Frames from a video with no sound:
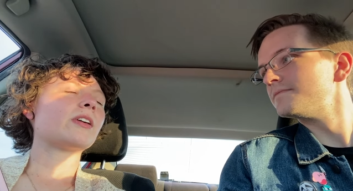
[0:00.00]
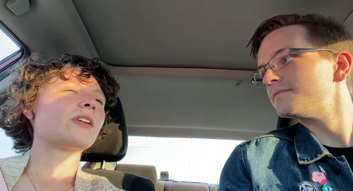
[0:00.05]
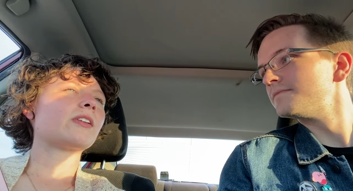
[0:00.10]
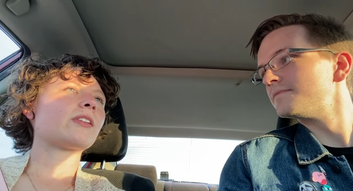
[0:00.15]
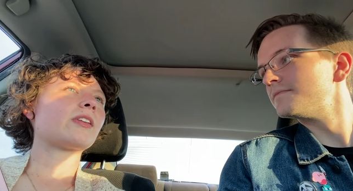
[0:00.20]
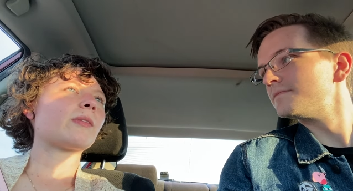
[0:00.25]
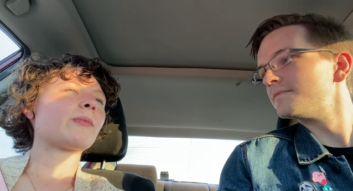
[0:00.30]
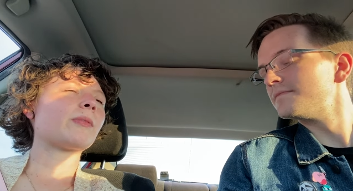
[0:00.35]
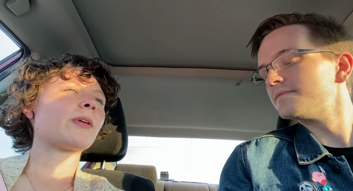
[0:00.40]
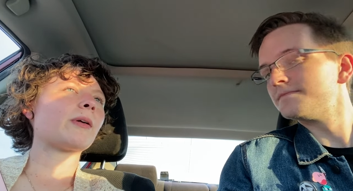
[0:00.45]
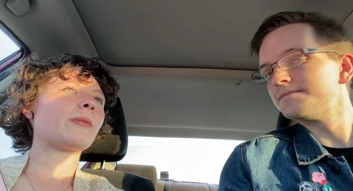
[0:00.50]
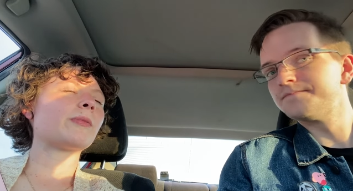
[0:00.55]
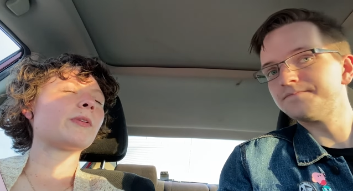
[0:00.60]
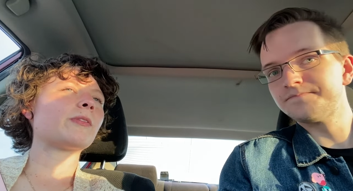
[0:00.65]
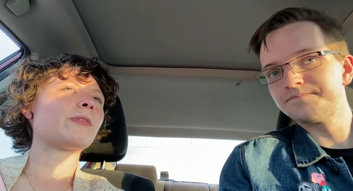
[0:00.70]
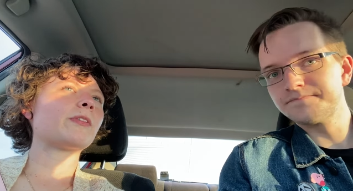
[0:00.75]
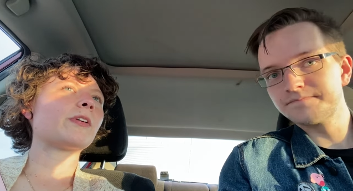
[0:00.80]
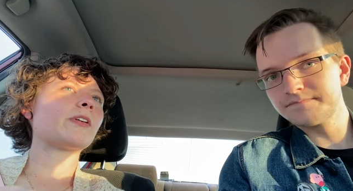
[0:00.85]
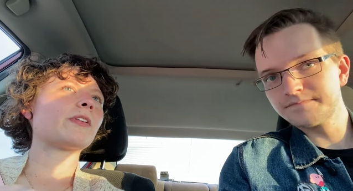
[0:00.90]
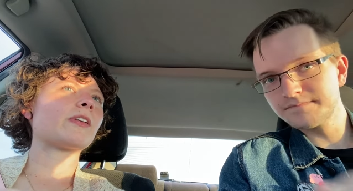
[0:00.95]
Speaker 1: Sometimes it
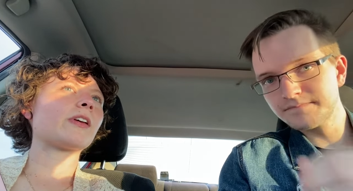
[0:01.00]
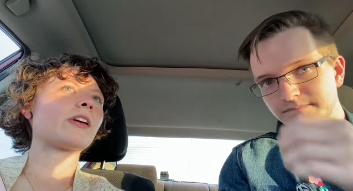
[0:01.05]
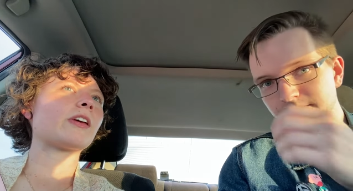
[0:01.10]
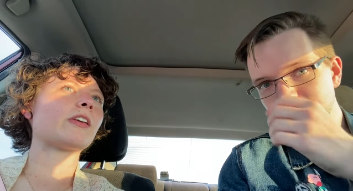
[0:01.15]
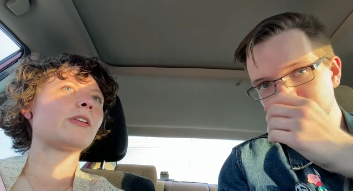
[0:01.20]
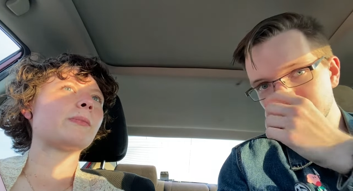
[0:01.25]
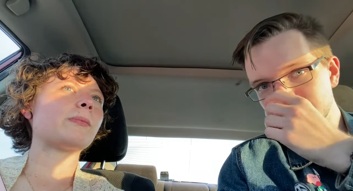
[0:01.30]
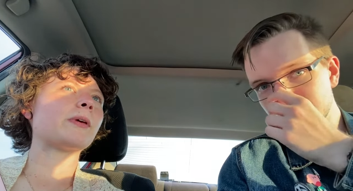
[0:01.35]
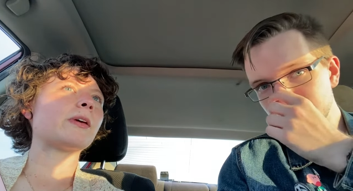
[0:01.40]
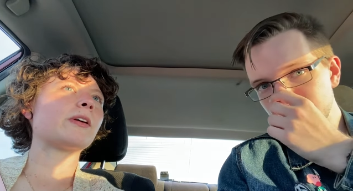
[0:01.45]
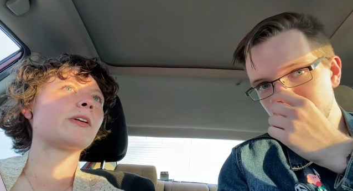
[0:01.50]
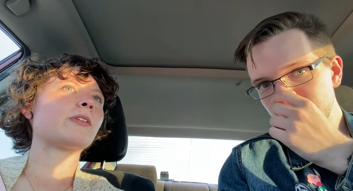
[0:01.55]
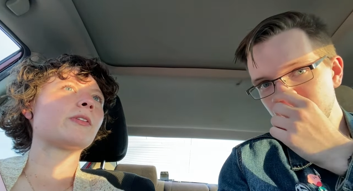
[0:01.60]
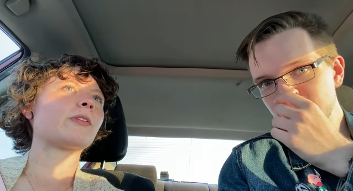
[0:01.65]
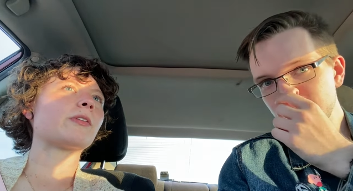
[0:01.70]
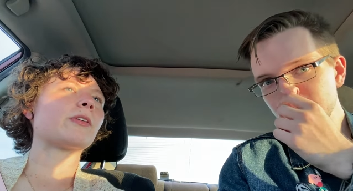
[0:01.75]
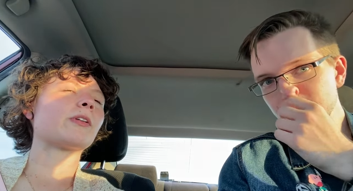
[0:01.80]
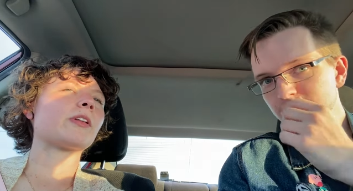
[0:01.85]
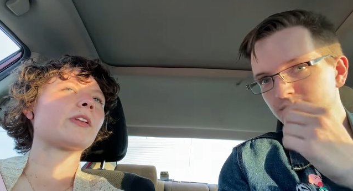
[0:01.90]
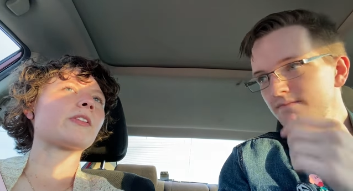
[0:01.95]
feels like he's being
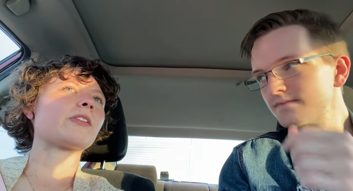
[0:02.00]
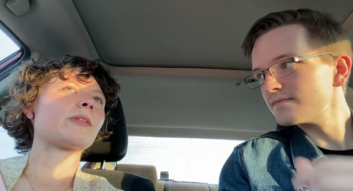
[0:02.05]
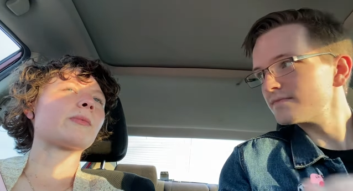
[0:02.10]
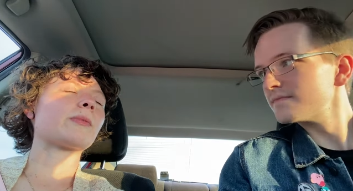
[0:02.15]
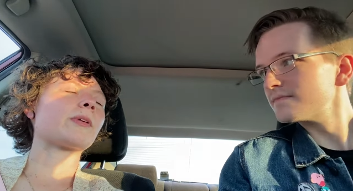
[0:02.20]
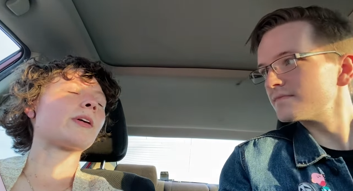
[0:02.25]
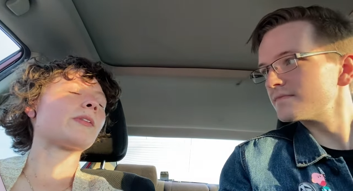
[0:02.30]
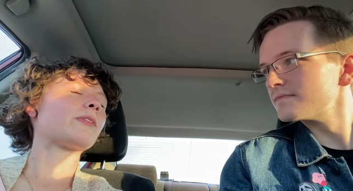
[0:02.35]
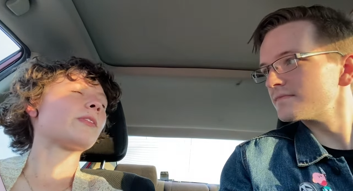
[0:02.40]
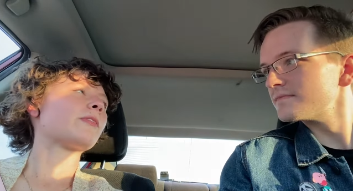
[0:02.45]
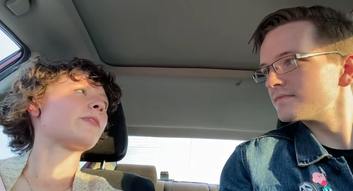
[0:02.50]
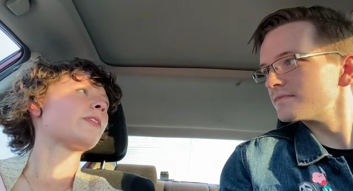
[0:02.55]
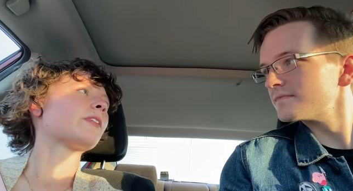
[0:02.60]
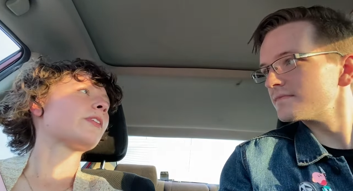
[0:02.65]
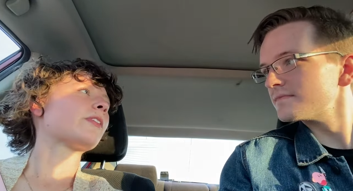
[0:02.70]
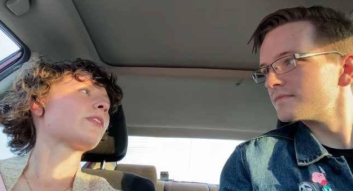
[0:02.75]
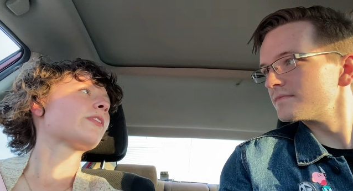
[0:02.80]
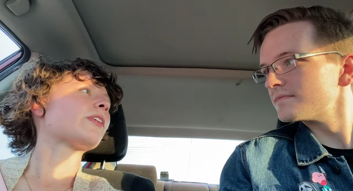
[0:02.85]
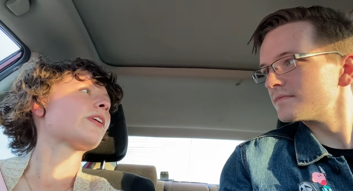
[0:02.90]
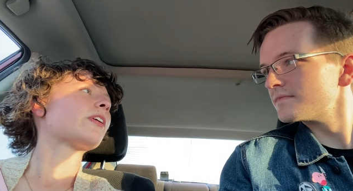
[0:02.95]
cruel, and sometimes it
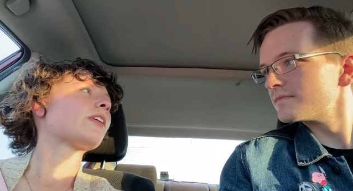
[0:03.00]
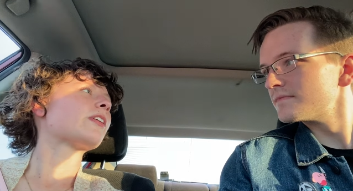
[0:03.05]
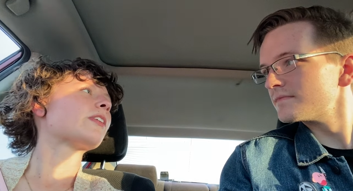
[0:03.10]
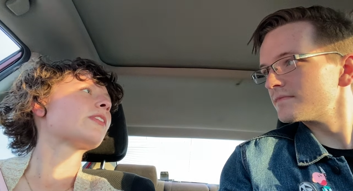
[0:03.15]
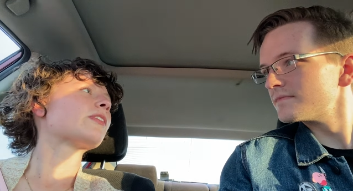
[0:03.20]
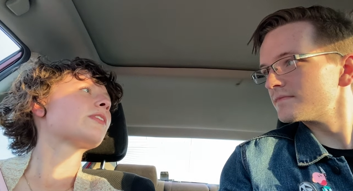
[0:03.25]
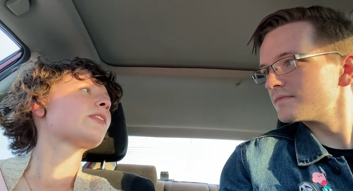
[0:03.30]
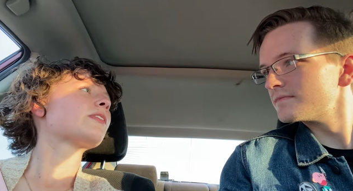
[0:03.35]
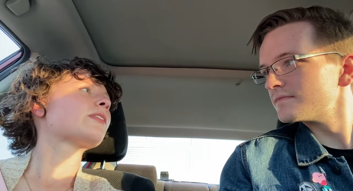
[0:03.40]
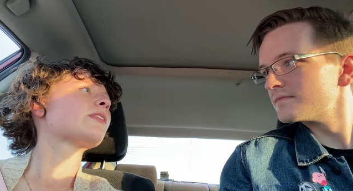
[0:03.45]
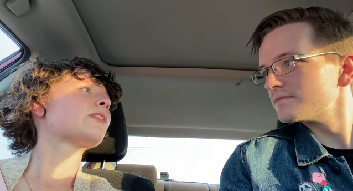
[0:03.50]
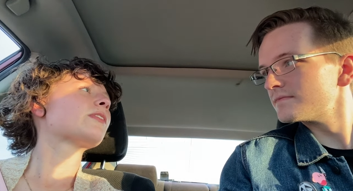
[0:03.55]
feels like he's